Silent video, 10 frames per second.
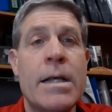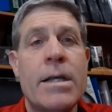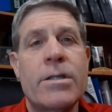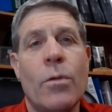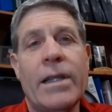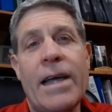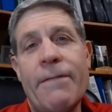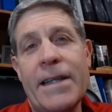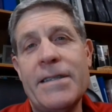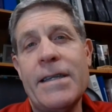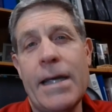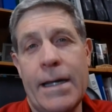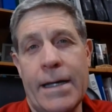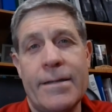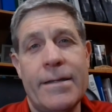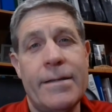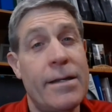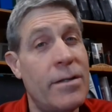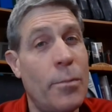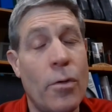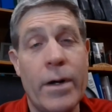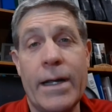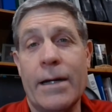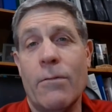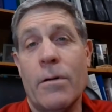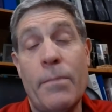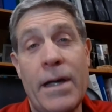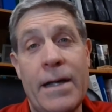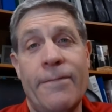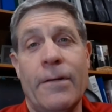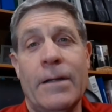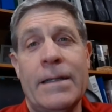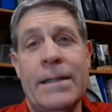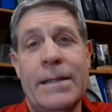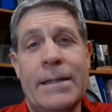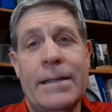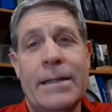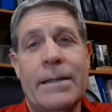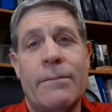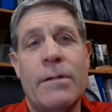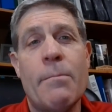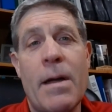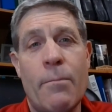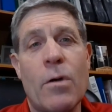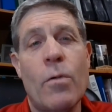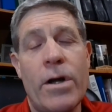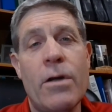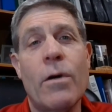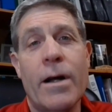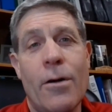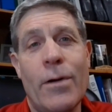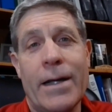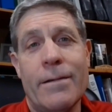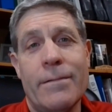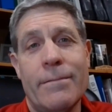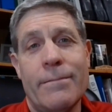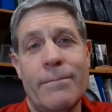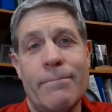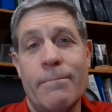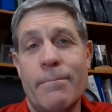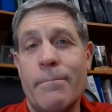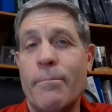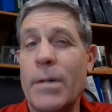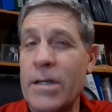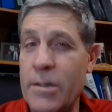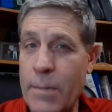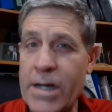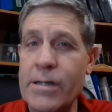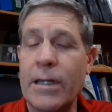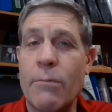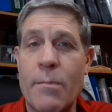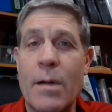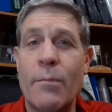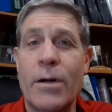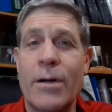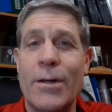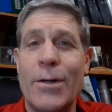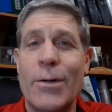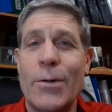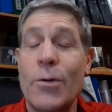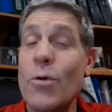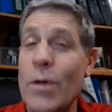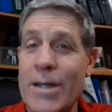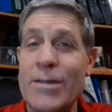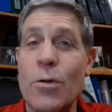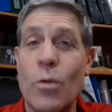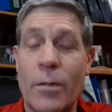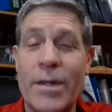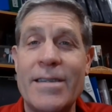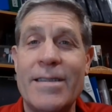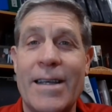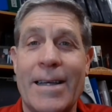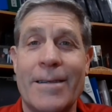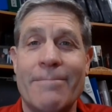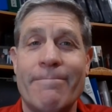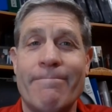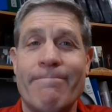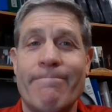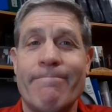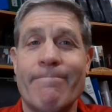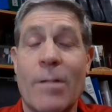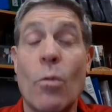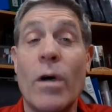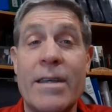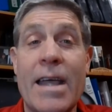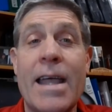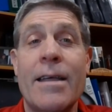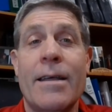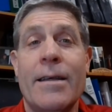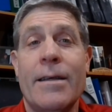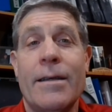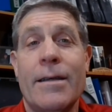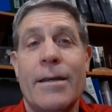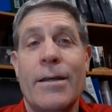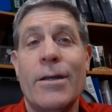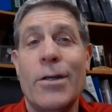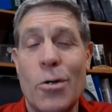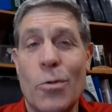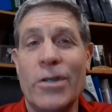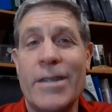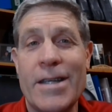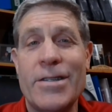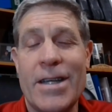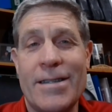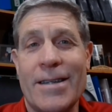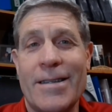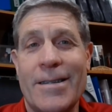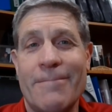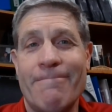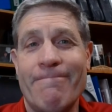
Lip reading: So when life gets tedious, disappointing, or painful, remember where you are going, but especially remember who it is you will be seeing. One day, you will see Jesus.